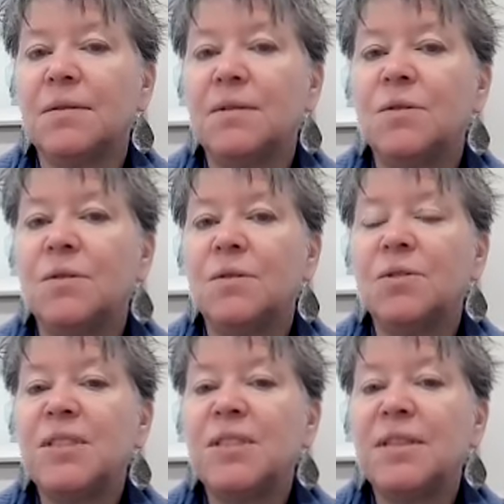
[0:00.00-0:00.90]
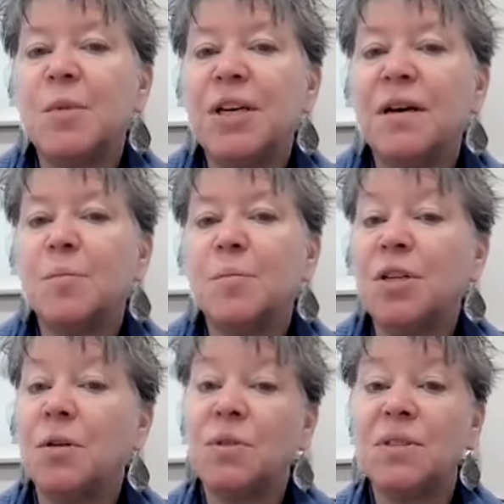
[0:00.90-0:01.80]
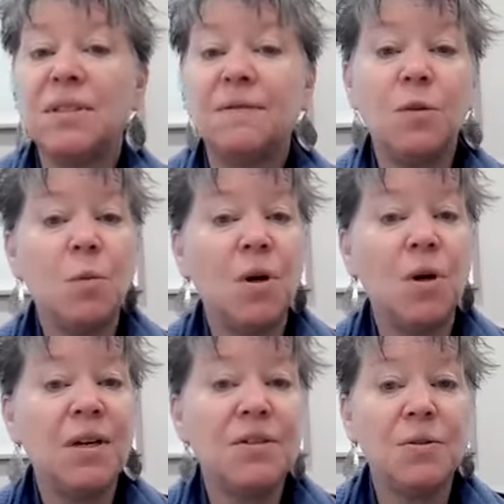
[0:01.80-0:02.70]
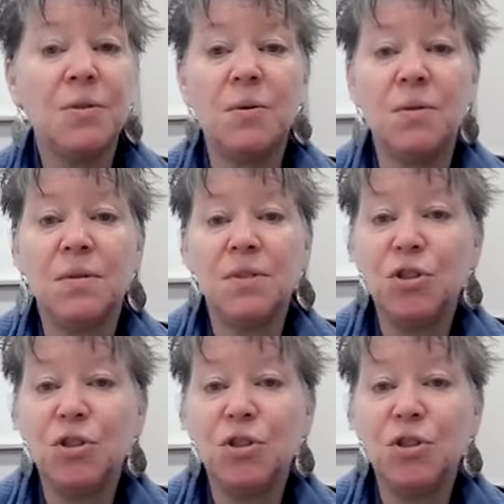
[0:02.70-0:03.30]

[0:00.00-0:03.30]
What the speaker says: Notice what's coming up and notice if you want to